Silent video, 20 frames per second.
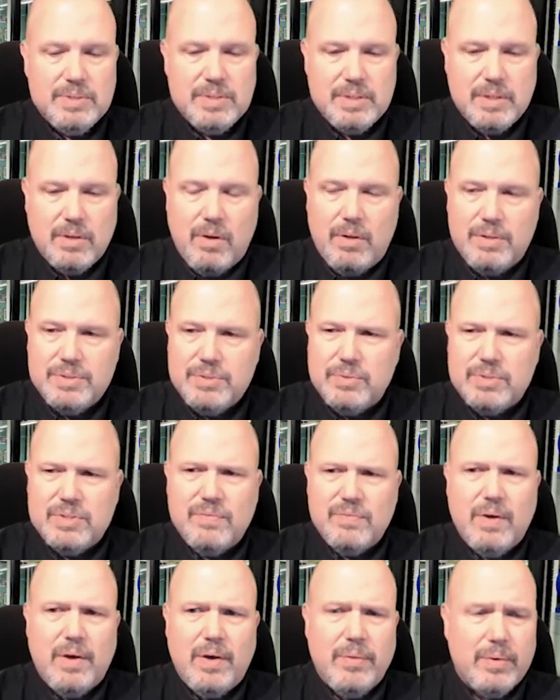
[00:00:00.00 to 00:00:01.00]
in all sorts
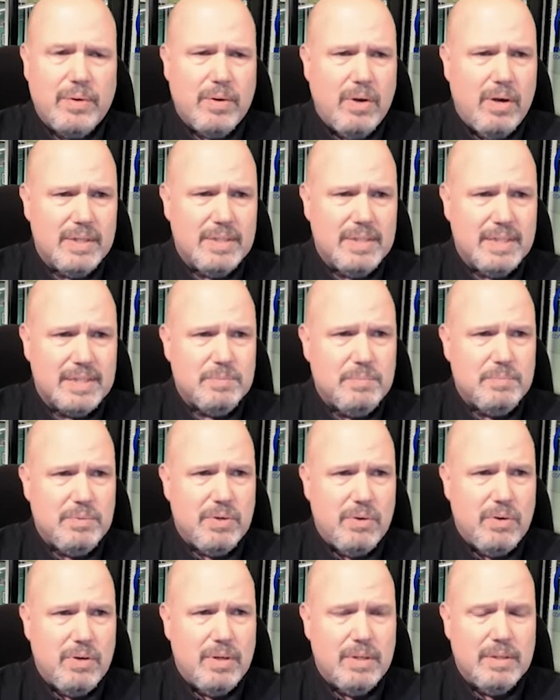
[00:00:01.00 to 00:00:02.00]
of other contexts
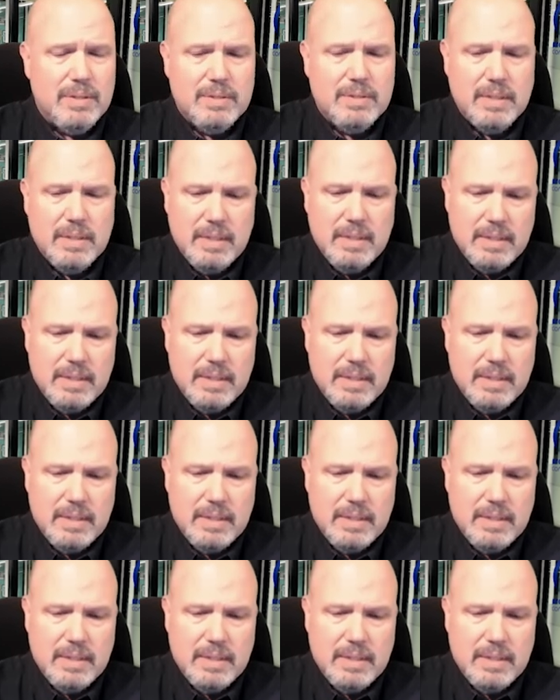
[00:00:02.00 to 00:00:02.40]
beyond